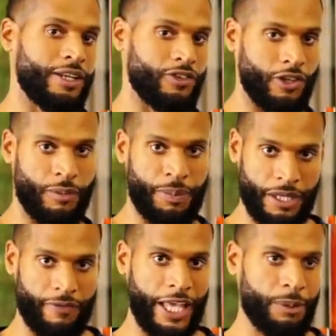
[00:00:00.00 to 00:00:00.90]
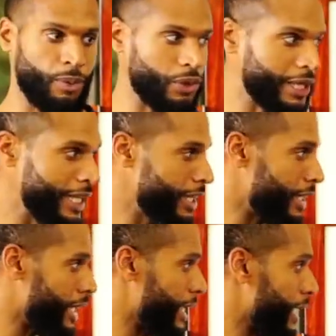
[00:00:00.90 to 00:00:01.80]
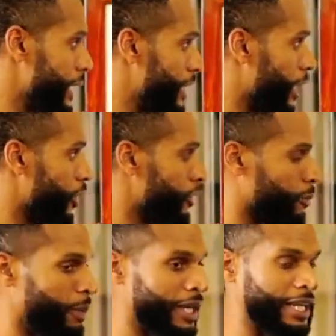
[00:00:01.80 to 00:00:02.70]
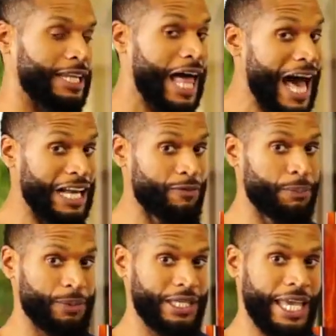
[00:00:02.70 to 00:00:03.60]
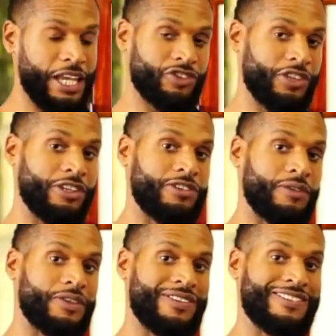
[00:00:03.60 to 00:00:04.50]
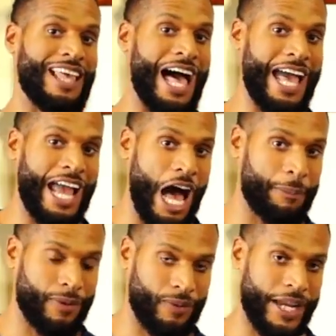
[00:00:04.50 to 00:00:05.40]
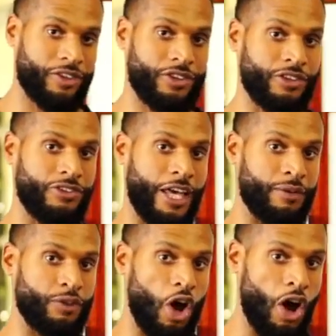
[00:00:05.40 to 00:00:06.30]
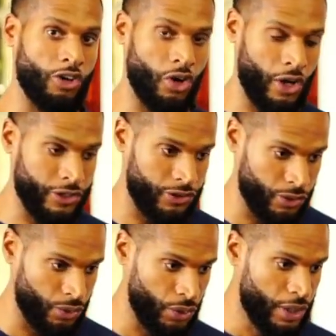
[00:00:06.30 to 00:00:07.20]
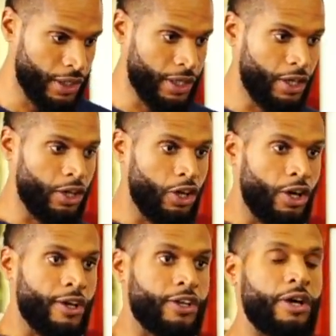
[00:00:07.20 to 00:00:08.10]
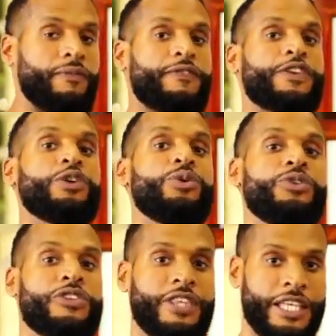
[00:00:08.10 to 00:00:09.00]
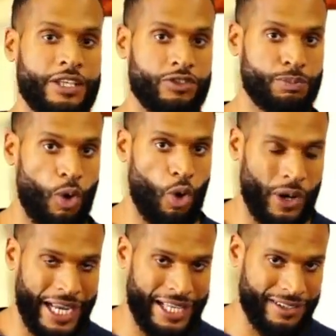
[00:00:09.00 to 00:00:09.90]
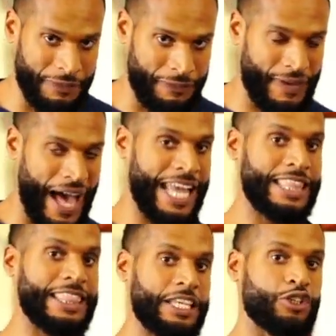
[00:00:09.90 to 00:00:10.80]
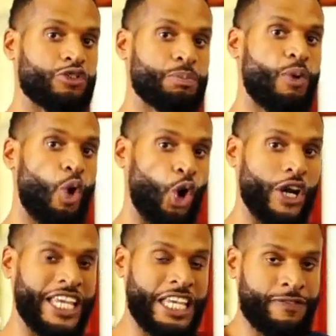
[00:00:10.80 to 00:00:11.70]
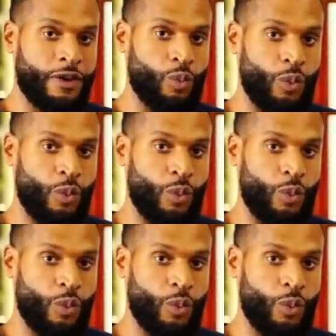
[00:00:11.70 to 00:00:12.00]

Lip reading: to be available legally, there has been a lot of implications of the psi operations that have gone on to confuse things more and divide things more, even